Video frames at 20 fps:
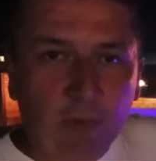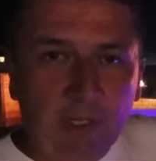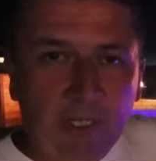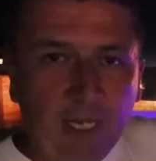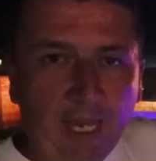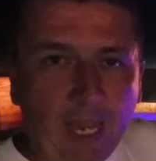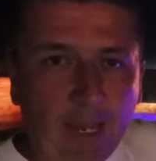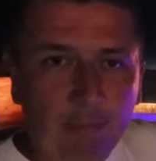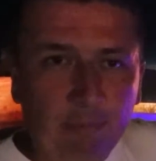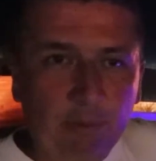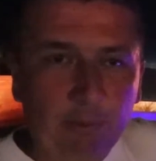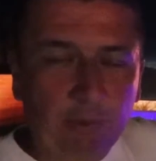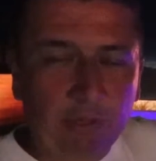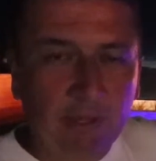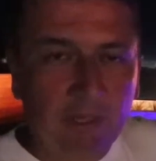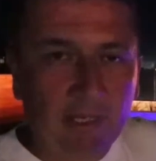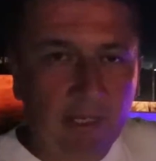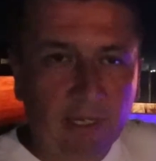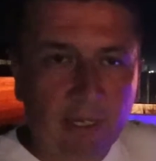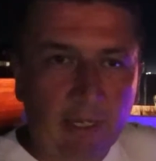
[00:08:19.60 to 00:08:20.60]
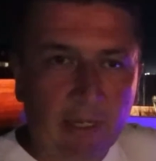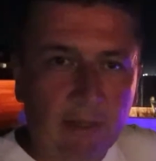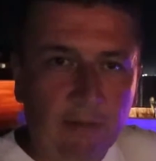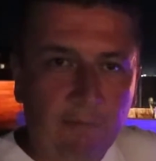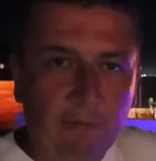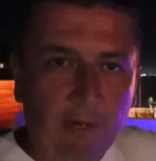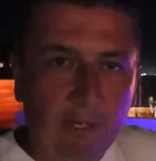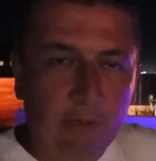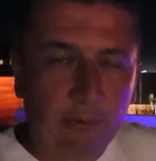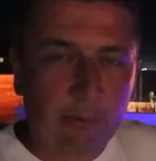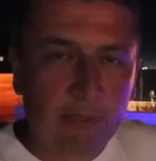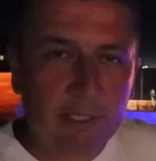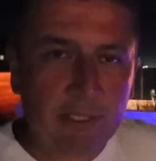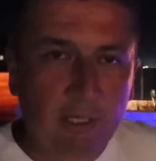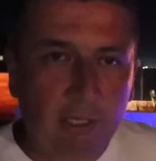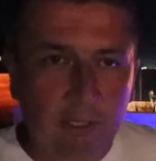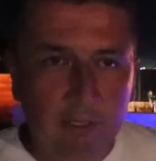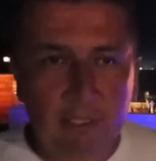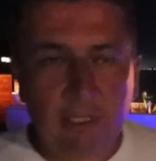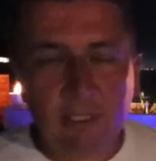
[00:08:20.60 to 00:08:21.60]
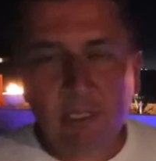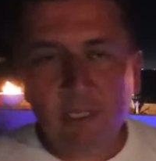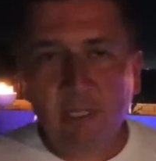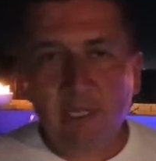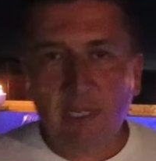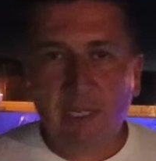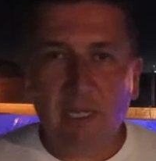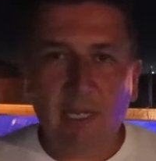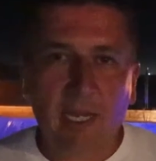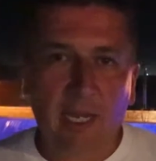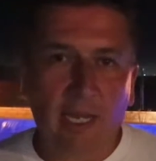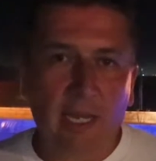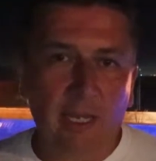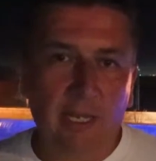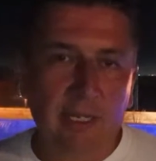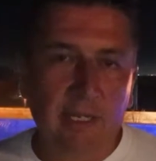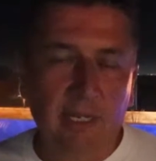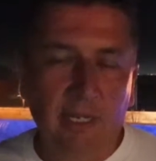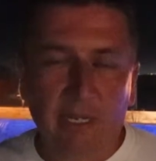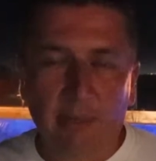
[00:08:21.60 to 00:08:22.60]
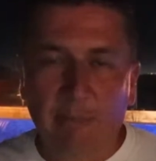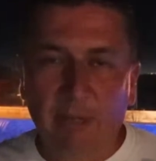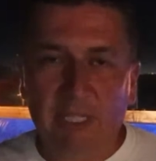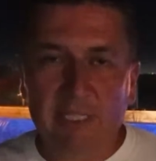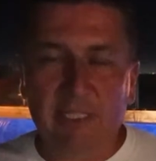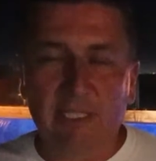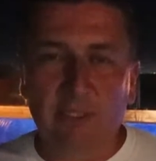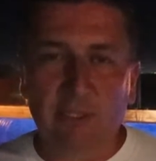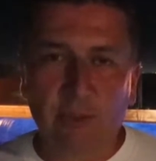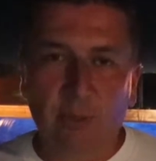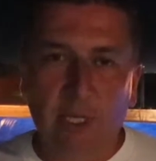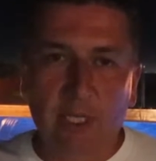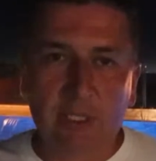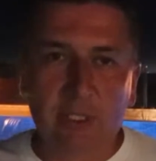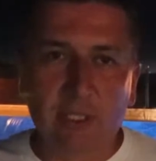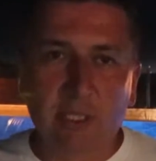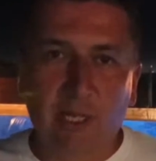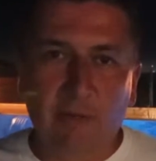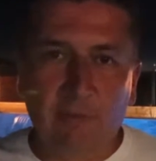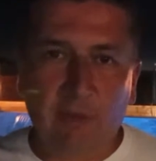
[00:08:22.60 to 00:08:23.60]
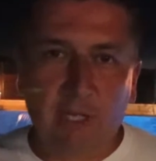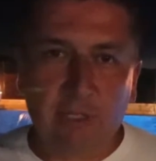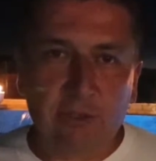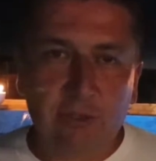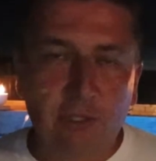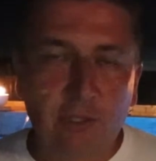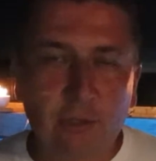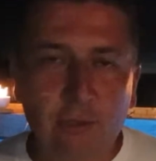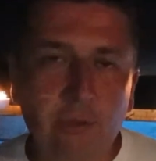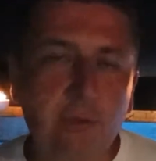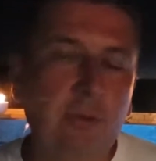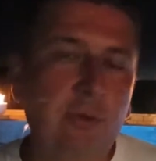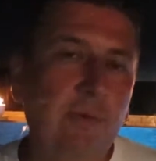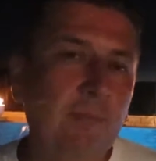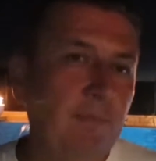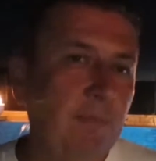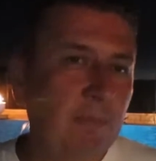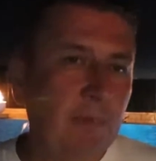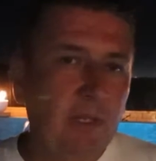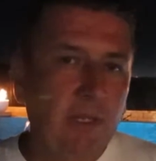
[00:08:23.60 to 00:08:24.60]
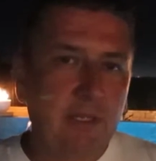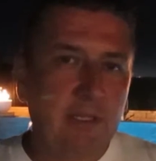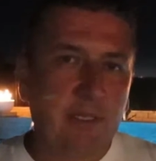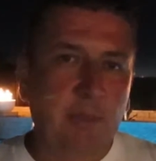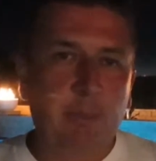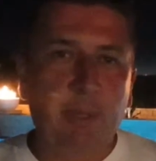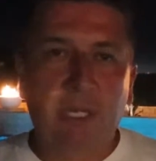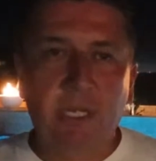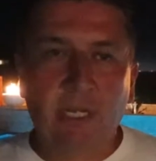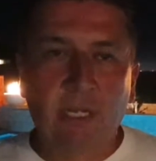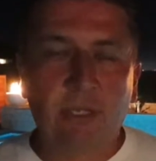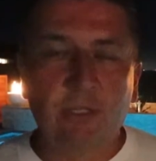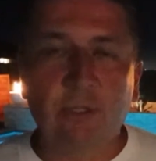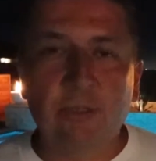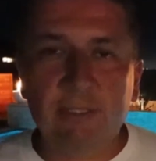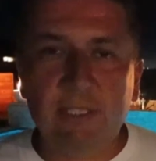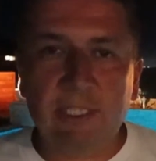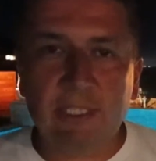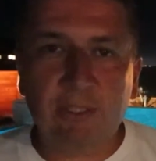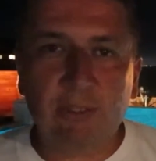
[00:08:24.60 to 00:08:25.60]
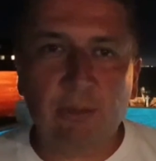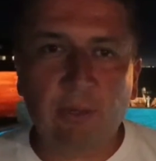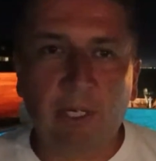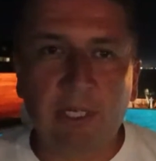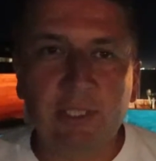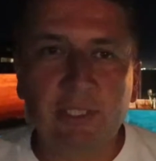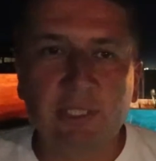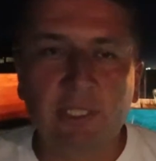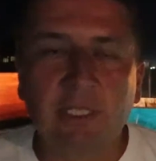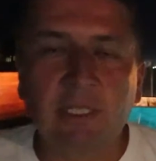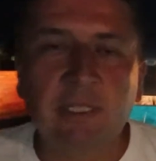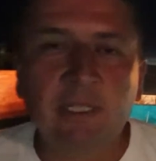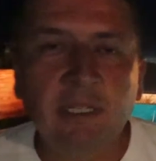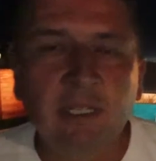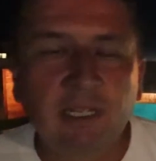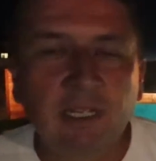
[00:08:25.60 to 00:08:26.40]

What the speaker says: really happy with the final result. And in my situation, I've got two. Depending on your situation,